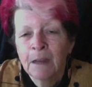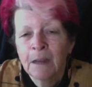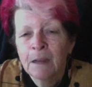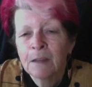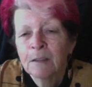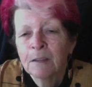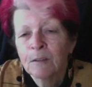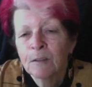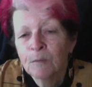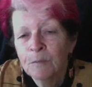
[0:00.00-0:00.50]

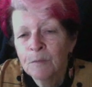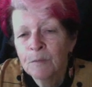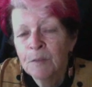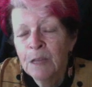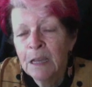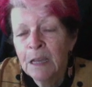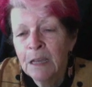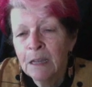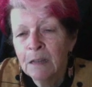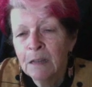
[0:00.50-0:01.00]
So
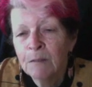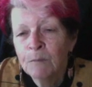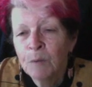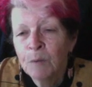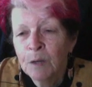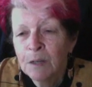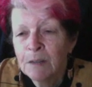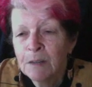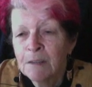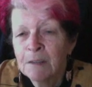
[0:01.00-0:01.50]

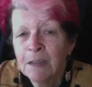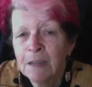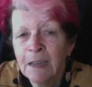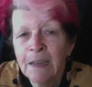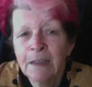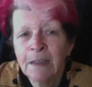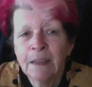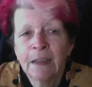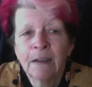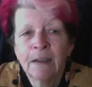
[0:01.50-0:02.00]
what it's
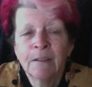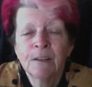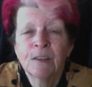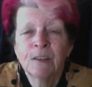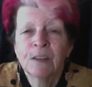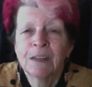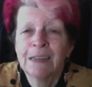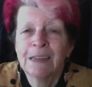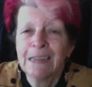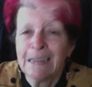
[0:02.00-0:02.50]
saying there is
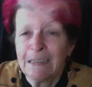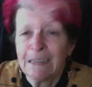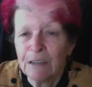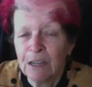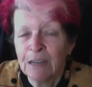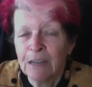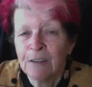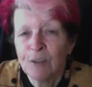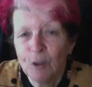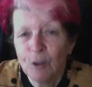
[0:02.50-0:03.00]
that it
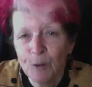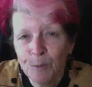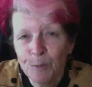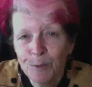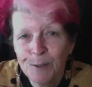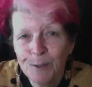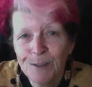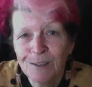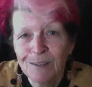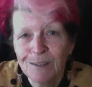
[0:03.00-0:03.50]

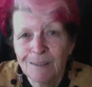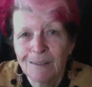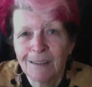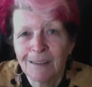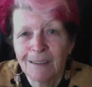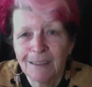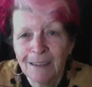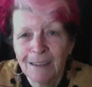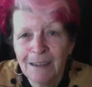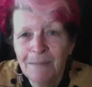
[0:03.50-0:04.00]
interprets the
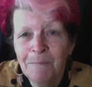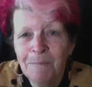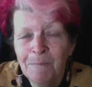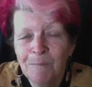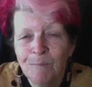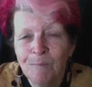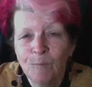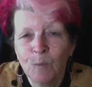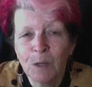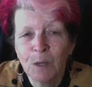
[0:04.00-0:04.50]
theme
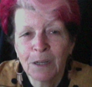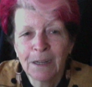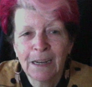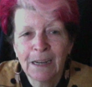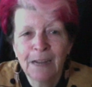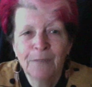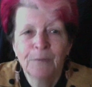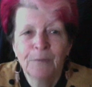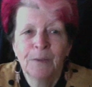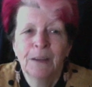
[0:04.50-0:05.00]
well
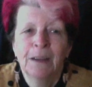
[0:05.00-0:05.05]
enough.